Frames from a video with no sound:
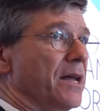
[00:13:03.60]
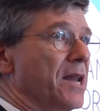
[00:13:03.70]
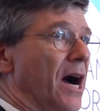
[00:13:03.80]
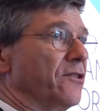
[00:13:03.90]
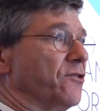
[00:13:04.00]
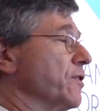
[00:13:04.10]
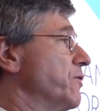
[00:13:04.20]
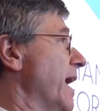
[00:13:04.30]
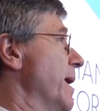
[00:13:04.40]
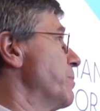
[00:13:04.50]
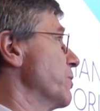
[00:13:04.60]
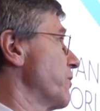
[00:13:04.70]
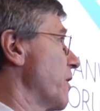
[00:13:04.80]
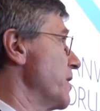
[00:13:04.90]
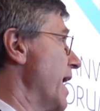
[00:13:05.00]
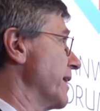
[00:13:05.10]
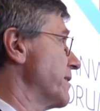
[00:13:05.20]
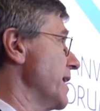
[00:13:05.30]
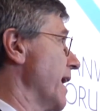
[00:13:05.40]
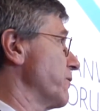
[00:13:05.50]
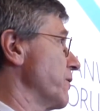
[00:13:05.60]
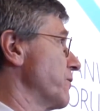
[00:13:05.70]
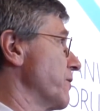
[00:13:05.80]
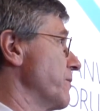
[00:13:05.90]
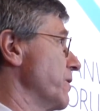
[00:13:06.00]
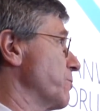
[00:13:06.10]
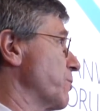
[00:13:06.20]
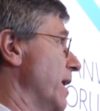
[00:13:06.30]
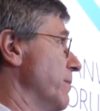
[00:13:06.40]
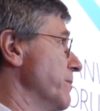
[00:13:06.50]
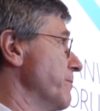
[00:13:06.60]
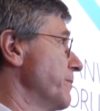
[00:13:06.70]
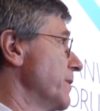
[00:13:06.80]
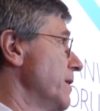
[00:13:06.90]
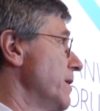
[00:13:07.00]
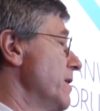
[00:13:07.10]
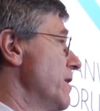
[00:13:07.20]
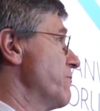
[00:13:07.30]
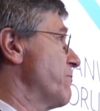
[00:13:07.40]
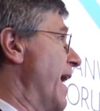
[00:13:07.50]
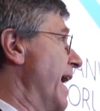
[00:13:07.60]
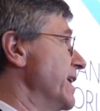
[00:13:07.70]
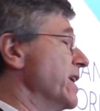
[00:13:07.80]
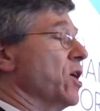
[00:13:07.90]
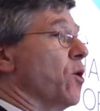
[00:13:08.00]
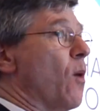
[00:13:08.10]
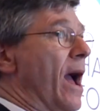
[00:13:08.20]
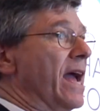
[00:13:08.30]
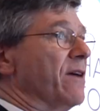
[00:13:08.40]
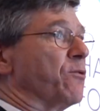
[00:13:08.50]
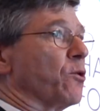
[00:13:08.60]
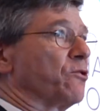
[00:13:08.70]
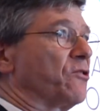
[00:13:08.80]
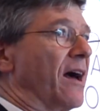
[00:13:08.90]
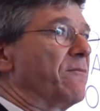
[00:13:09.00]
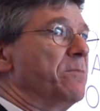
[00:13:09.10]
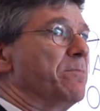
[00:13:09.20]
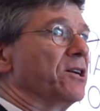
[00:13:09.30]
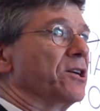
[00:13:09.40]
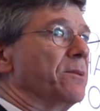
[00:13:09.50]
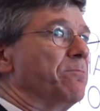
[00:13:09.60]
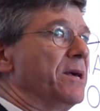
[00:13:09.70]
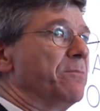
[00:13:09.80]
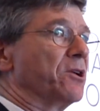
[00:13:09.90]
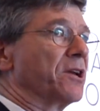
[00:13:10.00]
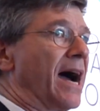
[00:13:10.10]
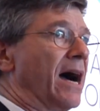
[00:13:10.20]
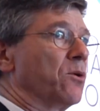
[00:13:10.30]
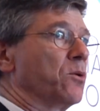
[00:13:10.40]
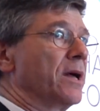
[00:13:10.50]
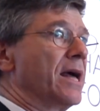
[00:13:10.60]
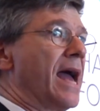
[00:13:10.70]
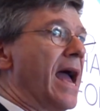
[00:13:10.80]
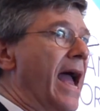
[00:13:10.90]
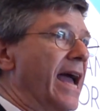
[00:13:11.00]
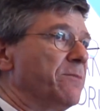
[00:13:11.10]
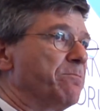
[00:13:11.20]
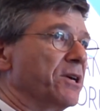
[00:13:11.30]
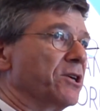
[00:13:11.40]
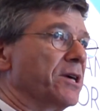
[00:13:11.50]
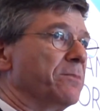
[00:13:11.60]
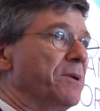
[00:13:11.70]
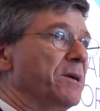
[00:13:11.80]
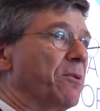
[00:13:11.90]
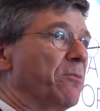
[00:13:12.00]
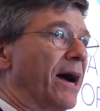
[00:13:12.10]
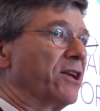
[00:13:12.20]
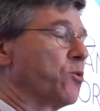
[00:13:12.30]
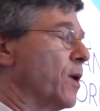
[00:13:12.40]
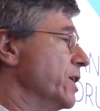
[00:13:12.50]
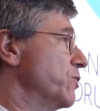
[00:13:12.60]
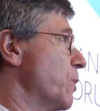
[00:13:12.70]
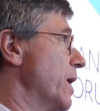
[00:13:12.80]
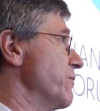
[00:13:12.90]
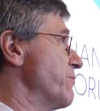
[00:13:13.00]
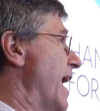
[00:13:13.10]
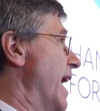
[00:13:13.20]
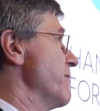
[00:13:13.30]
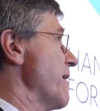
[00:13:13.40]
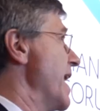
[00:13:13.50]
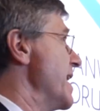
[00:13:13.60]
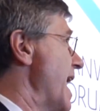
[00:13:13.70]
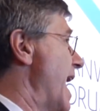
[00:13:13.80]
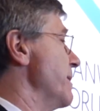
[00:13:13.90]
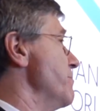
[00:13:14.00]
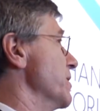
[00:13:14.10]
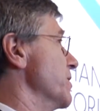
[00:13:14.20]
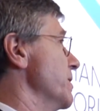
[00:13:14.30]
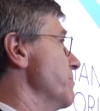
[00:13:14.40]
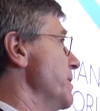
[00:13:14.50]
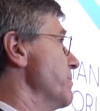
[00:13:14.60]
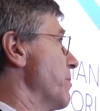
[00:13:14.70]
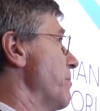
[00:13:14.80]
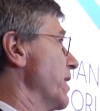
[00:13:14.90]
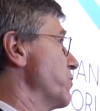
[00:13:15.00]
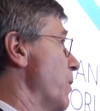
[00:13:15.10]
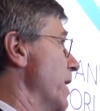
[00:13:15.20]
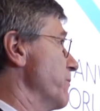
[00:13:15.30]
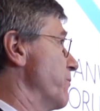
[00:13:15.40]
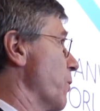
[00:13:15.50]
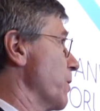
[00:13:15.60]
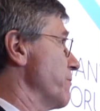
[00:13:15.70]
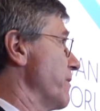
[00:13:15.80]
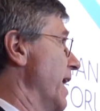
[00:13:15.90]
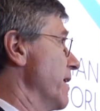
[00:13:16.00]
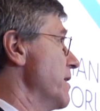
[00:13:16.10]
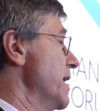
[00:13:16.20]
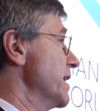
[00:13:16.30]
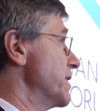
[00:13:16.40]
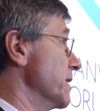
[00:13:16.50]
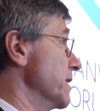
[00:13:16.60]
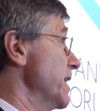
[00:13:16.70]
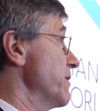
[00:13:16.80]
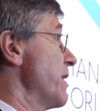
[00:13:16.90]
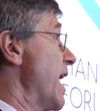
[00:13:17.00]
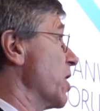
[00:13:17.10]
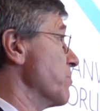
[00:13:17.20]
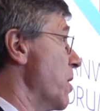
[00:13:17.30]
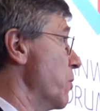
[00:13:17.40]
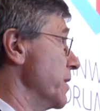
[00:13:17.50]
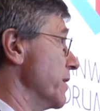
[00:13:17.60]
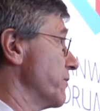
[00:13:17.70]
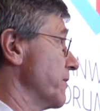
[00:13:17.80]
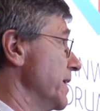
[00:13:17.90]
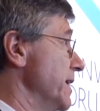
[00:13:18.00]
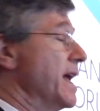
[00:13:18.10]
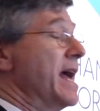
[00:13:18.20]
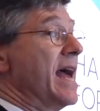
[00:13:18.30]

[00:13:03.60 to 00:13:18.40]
Nice examples are not the essence of this problem. Finding a way for 7 billion people now, 8 billion people by 2025, and 9 billion people by 2045 to live harmoniously